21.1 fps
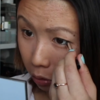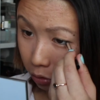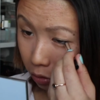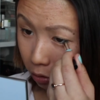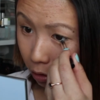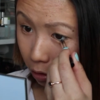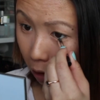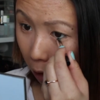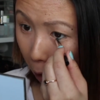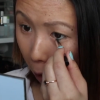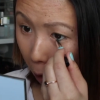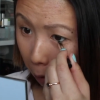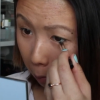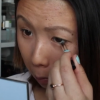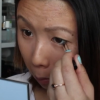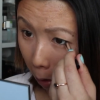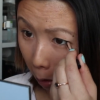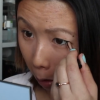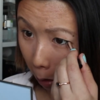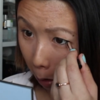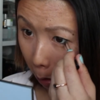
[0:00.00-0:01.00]
just line
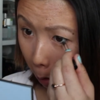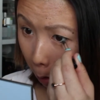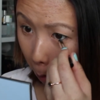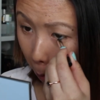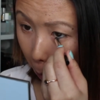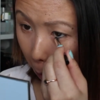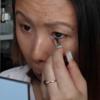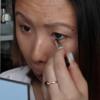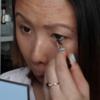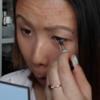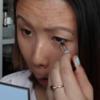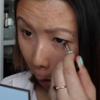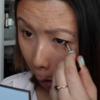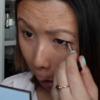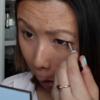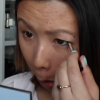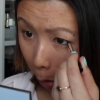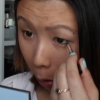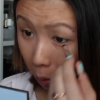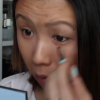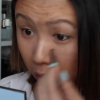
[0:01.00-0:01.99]
my
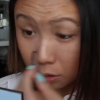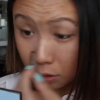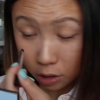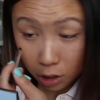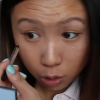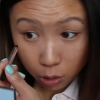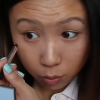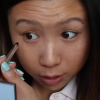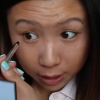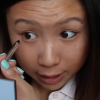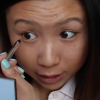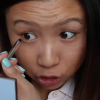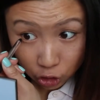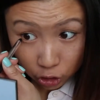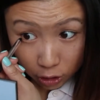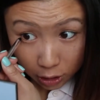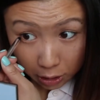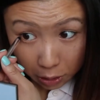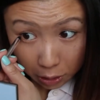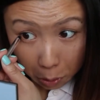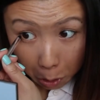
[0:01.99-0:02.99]
lower lash
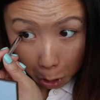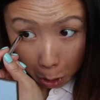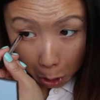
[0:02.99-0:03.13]
line,